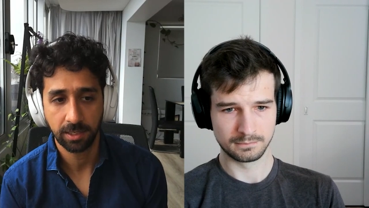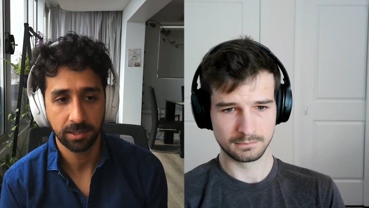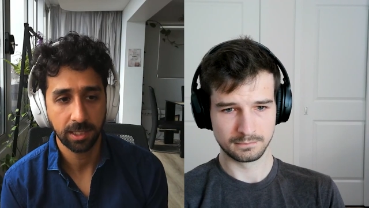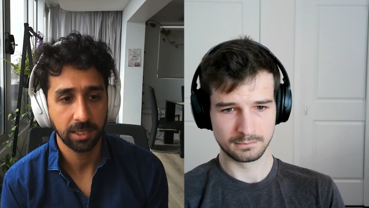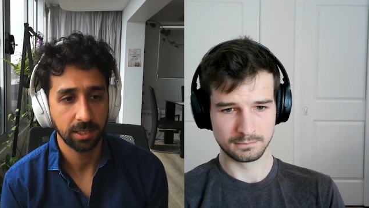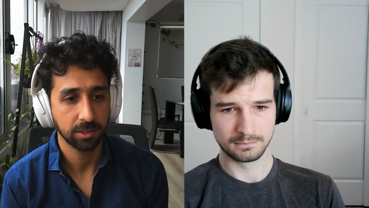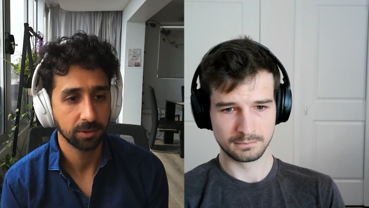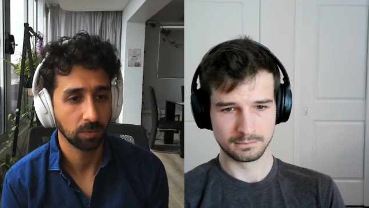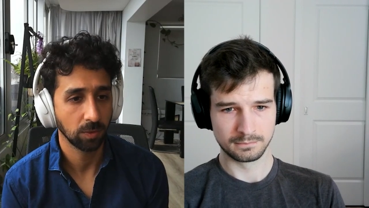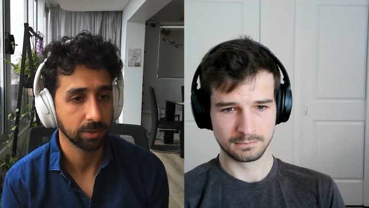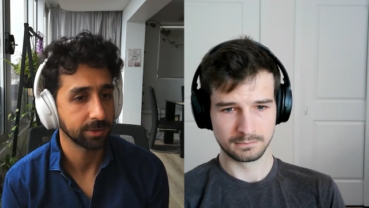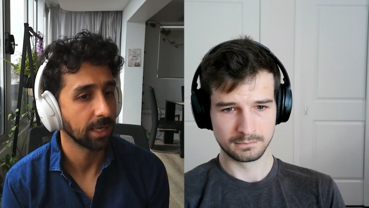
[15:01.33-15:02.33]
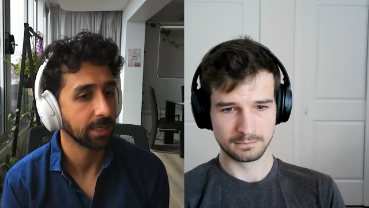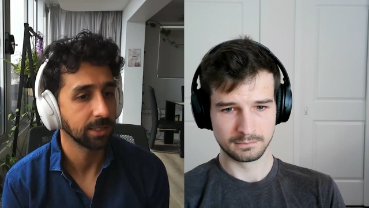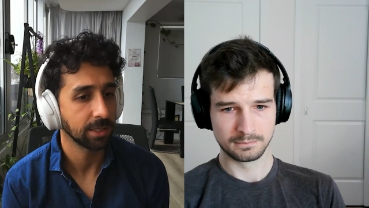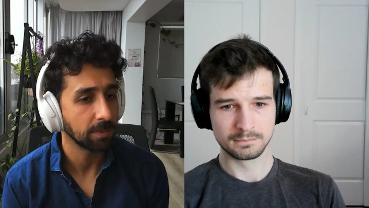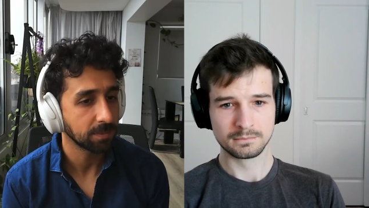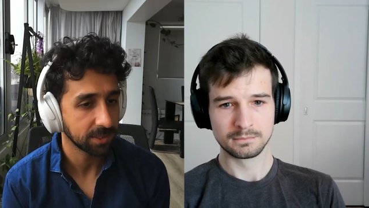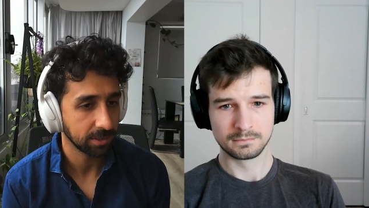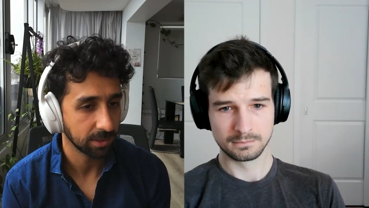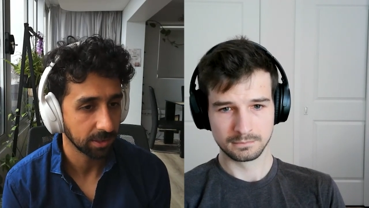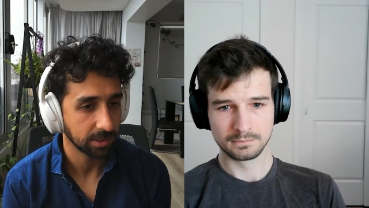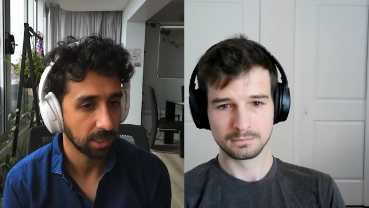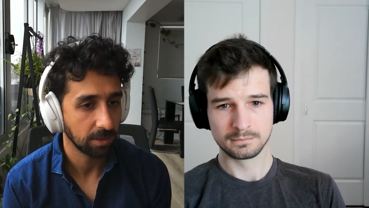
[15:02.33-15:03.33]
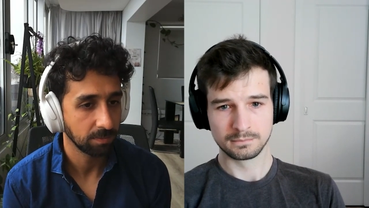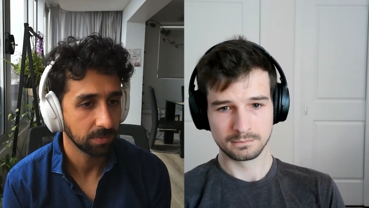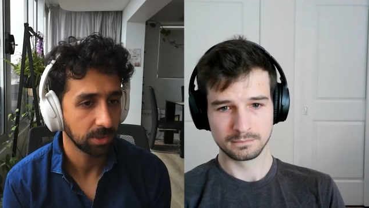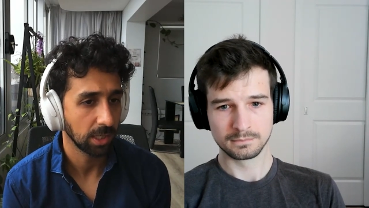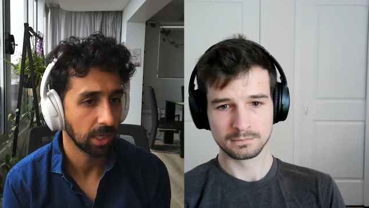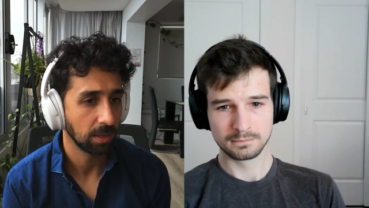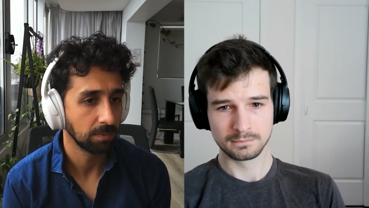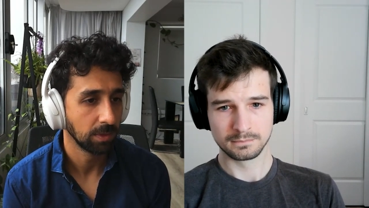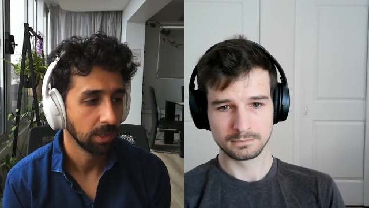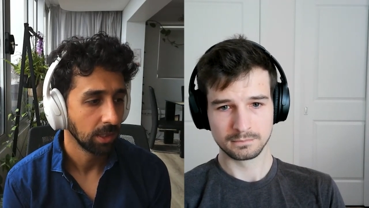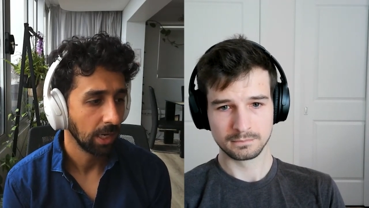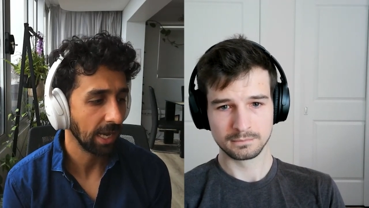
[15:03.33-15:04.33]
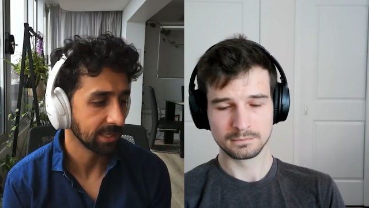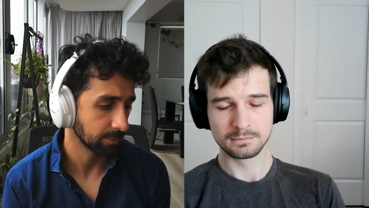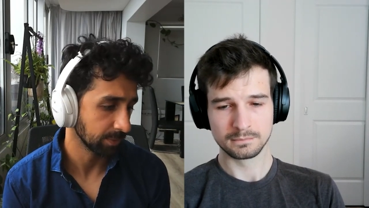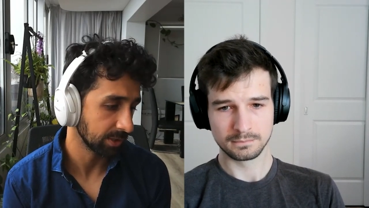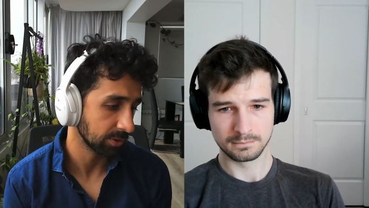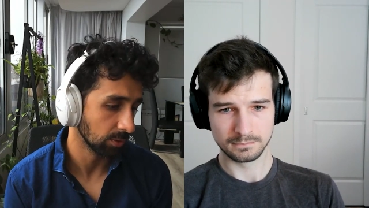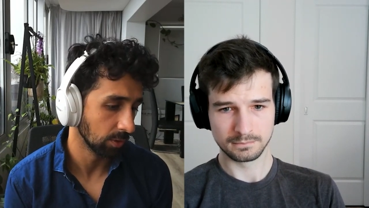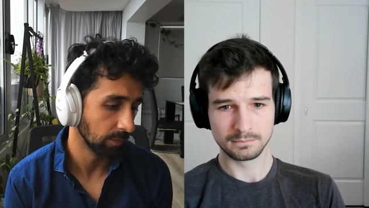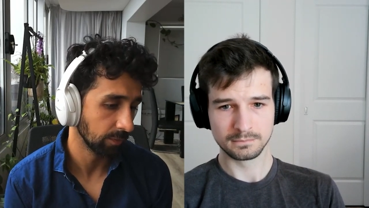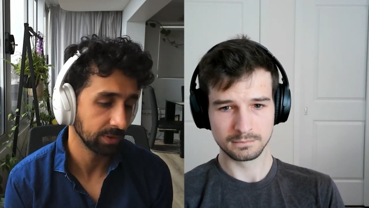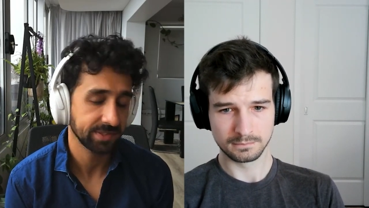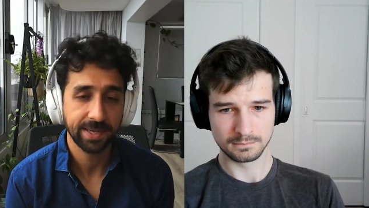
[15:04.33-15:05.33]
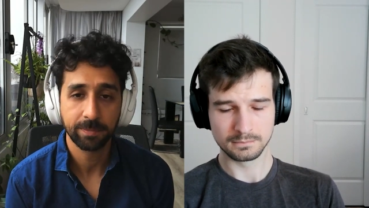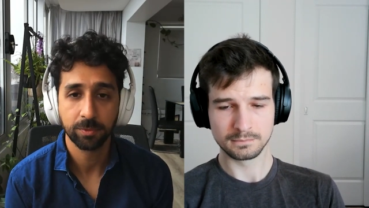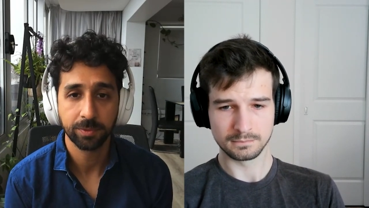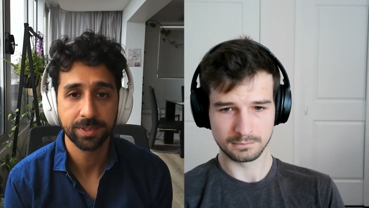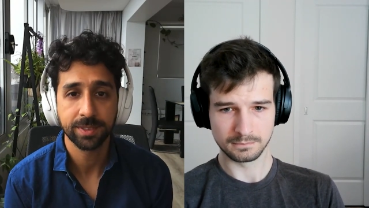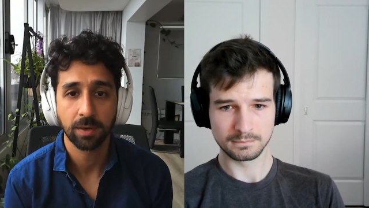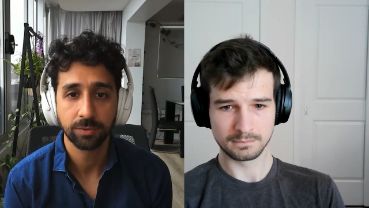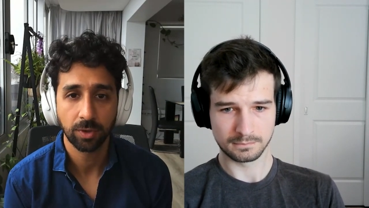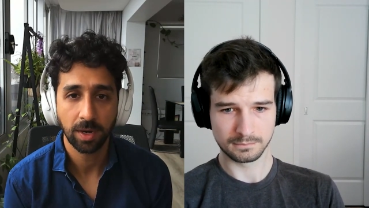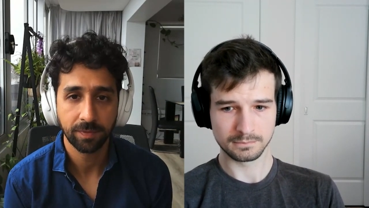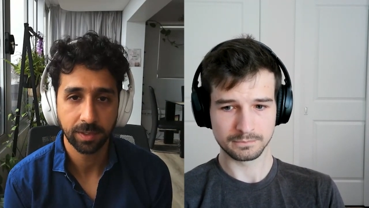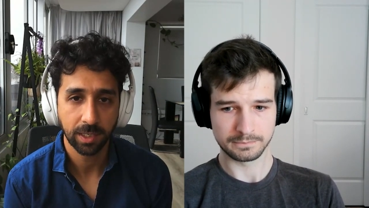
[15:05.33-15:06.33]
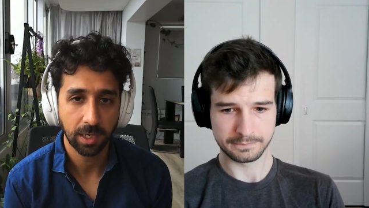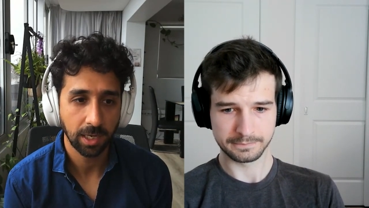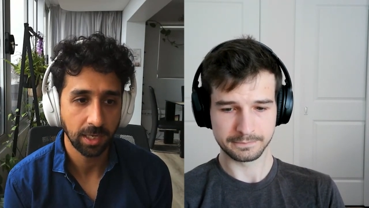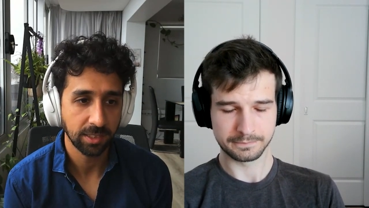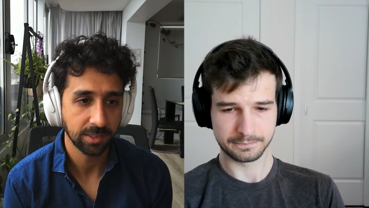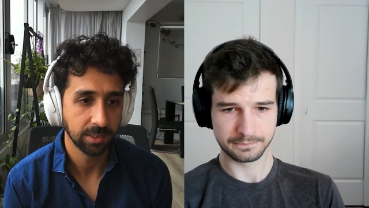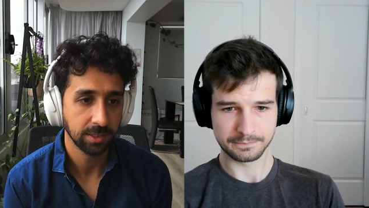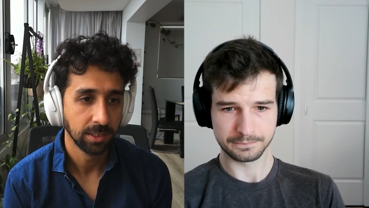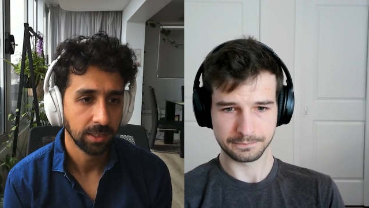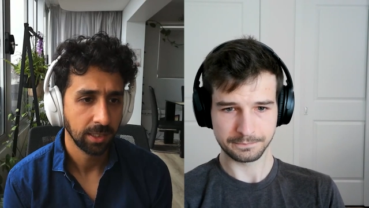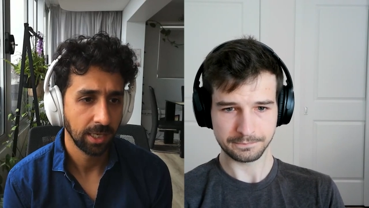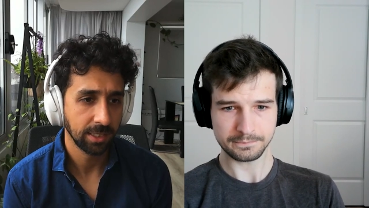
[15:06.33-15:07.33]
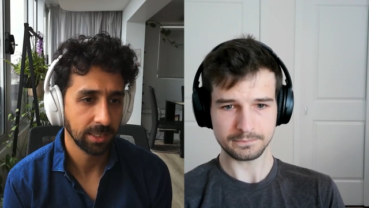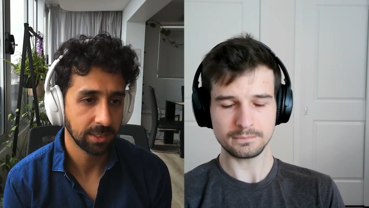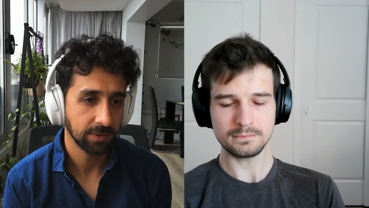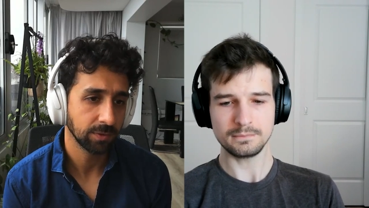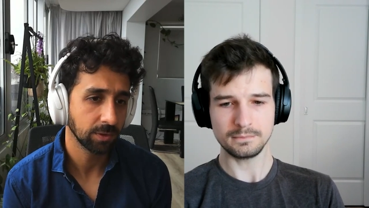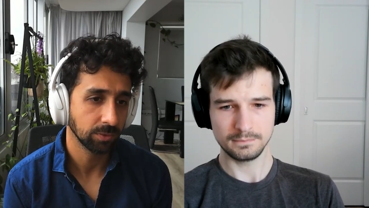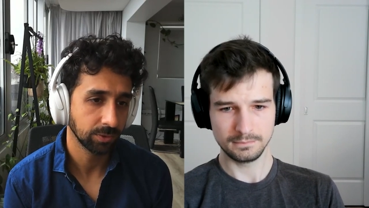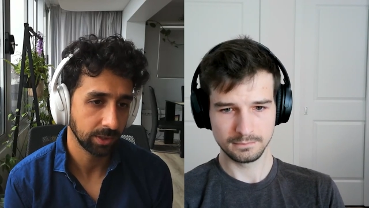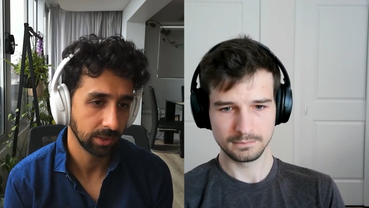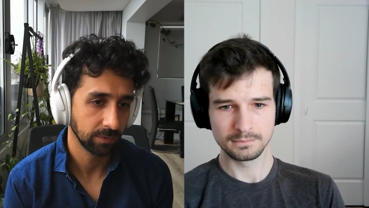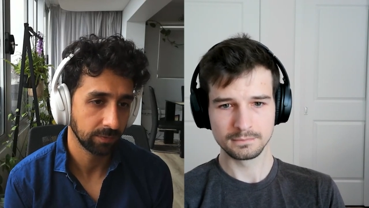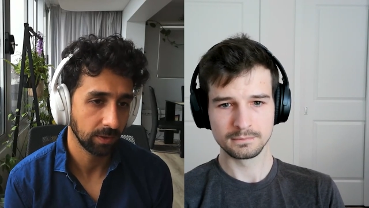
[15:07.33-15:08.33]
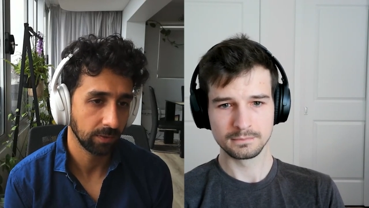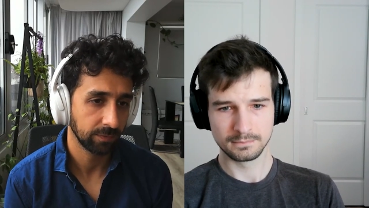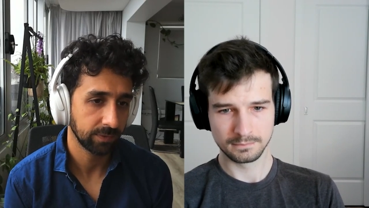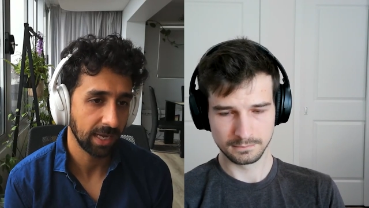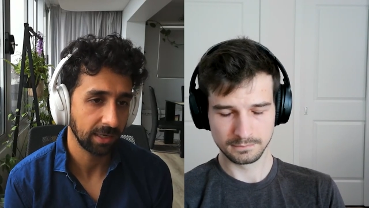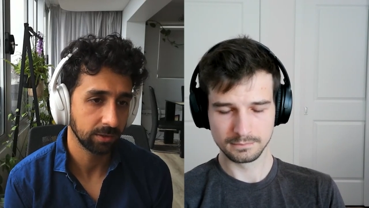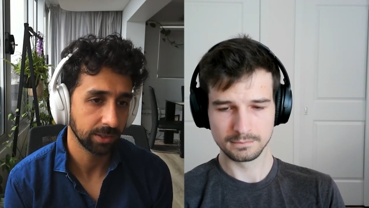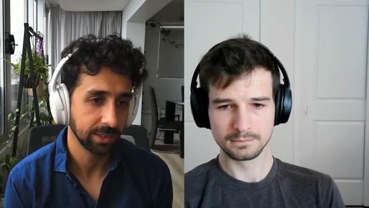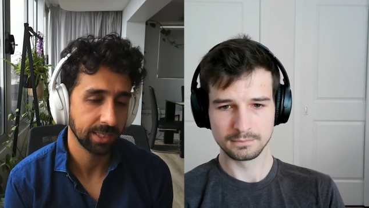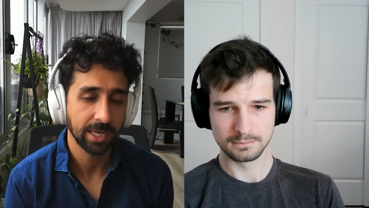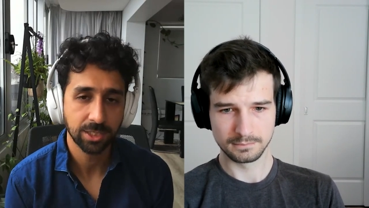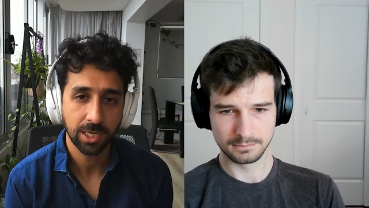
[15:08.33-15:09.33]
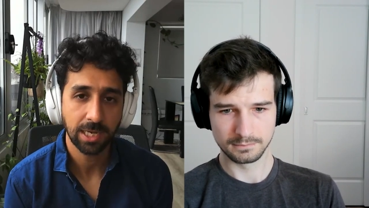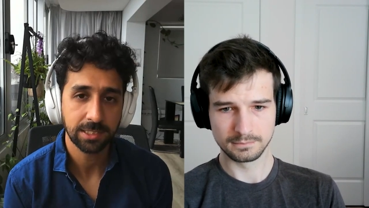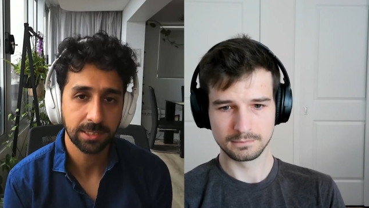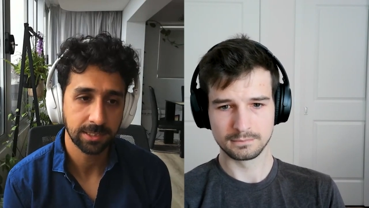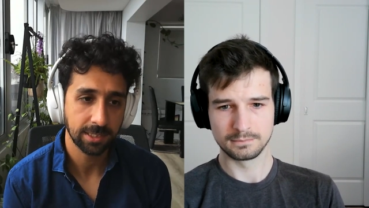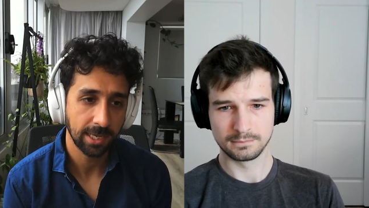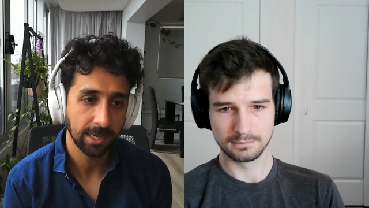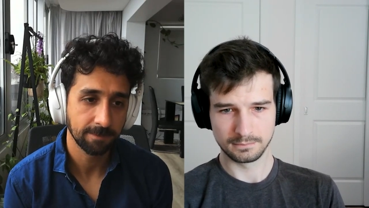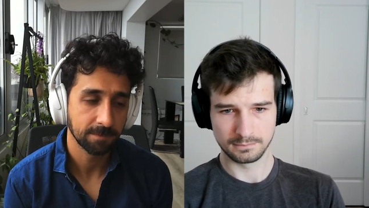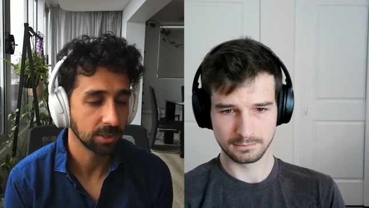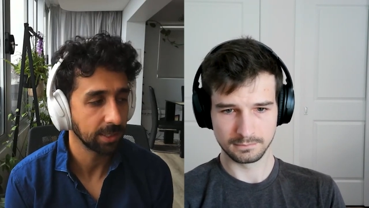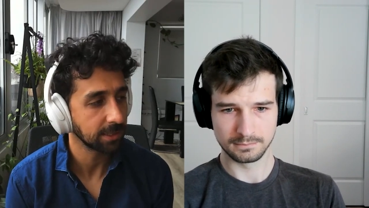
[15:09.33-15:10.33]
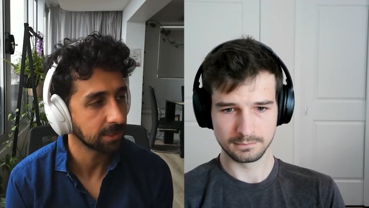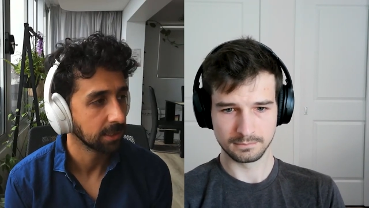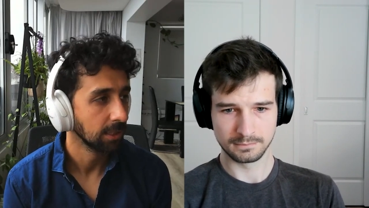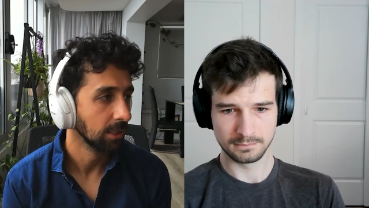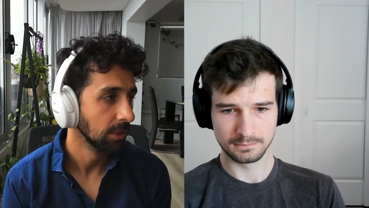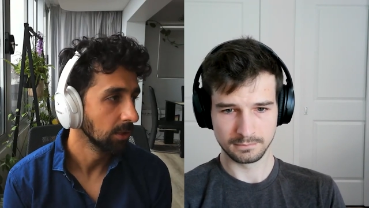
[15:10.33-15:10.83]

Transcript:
Speaker 1: than getting it to work ninety-nine percent of the time, um, as we saw, for example, with self-driving cars and, and the difficulty of, of tackling the edge cases there. So that's